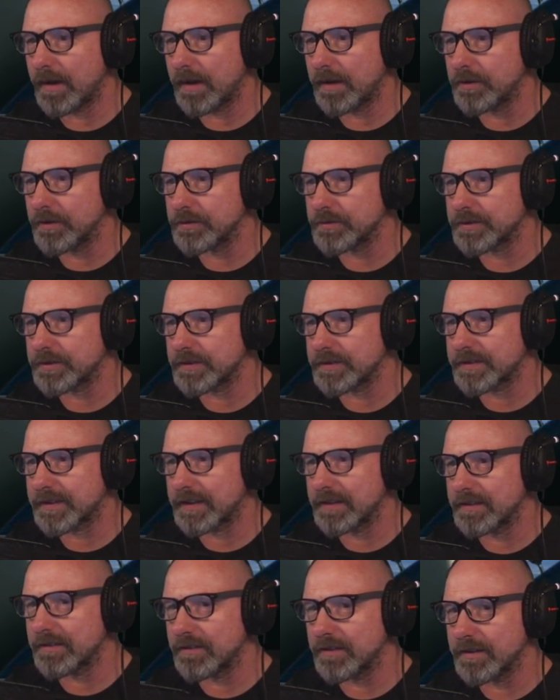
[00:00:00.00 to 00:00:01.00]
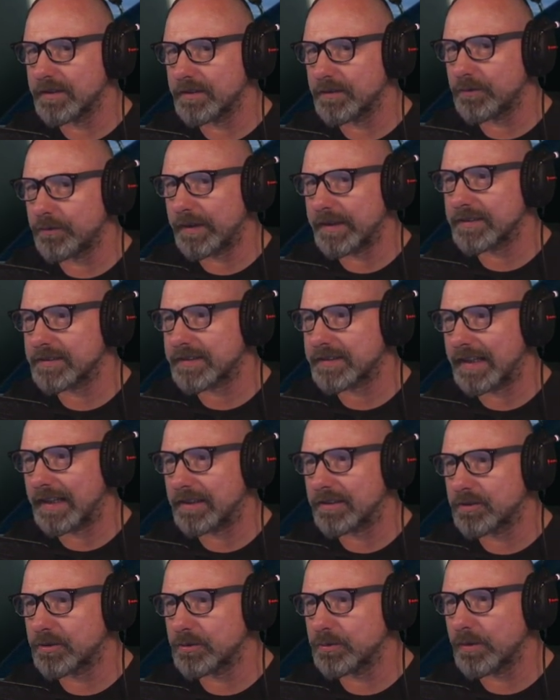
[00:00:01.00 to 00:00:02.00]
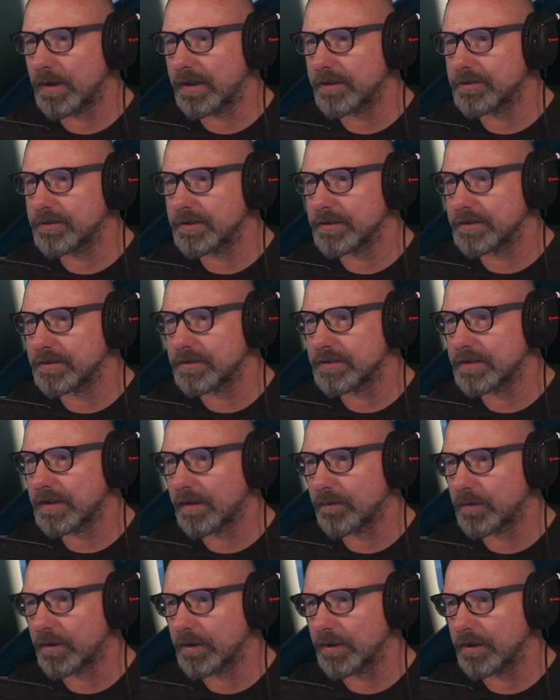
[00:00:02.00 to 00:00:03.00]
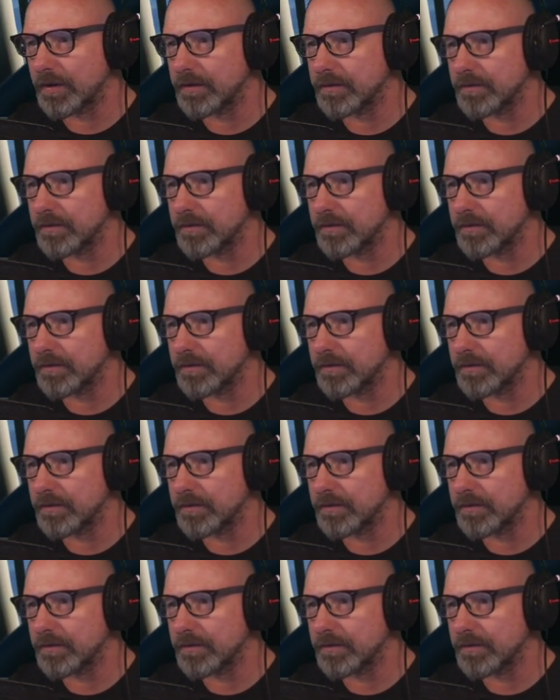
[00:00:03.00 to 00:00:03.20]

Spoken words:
use render scale 200. I'm gonna